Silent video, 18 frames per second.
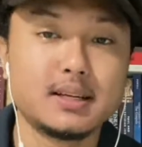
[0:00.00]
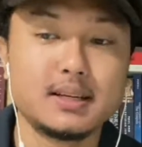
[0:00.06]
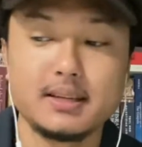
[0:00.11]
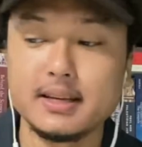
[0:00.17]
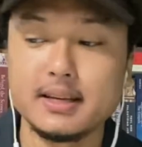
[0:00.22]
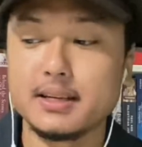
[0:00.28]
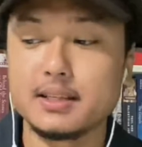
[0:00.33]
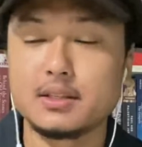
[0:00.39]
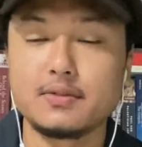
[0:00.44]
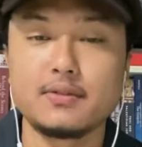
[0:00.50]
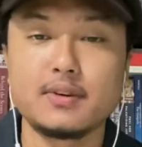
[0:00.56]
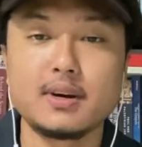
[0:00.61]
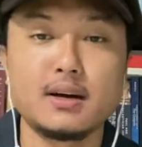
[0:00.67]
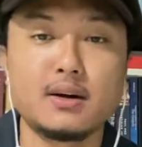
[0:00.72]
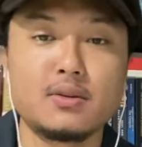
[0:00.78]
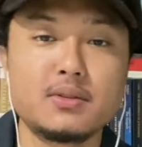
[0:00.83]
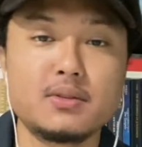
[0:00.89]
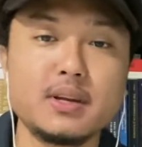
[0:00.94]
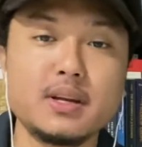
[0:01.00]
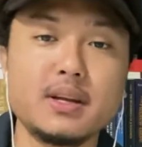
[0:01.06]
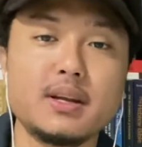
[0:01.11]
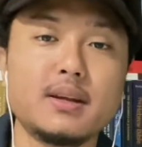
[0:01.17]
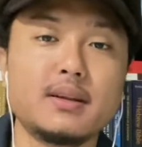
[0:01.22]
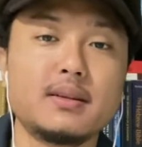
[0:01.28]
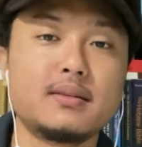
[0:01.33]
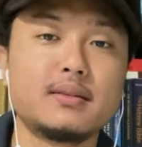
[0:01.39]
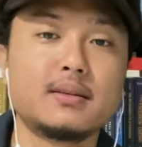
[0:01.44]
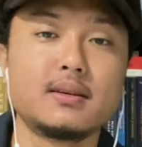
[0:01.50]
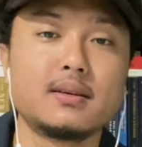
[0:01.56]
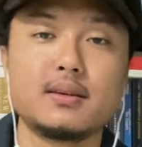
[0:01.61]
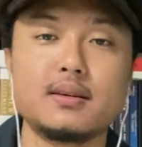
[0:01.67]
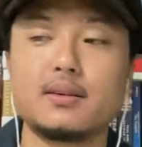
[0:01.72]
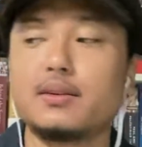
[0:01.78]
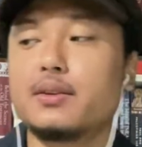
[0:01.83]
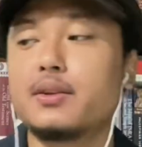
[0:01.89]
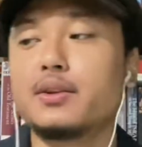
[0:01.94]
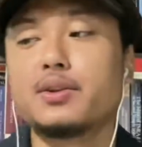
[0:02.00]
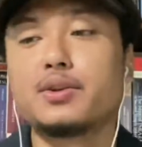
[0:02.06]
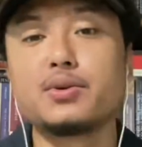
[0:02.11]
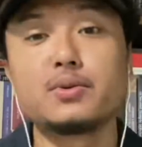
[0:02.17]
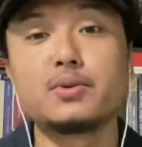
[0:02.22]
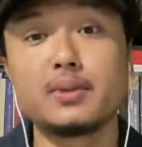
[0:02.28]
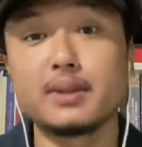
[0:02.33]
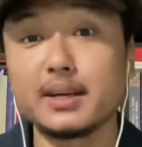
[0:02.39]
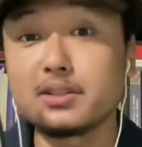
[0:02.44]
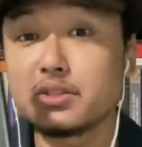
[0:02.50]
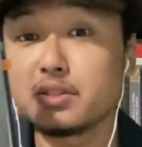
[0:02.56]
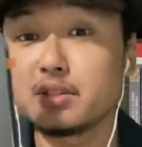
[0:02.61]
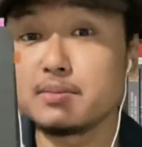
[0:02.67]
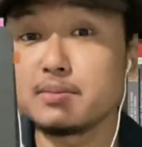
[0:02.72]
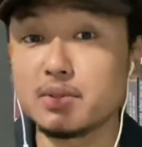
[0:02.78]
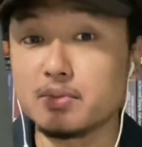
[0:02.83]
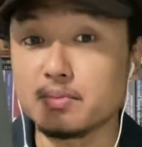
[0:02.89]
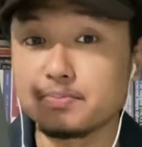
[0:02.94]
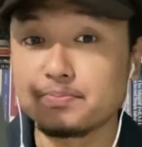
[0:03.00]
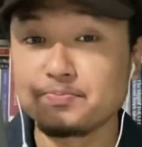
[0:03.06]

that is found in the New Testament.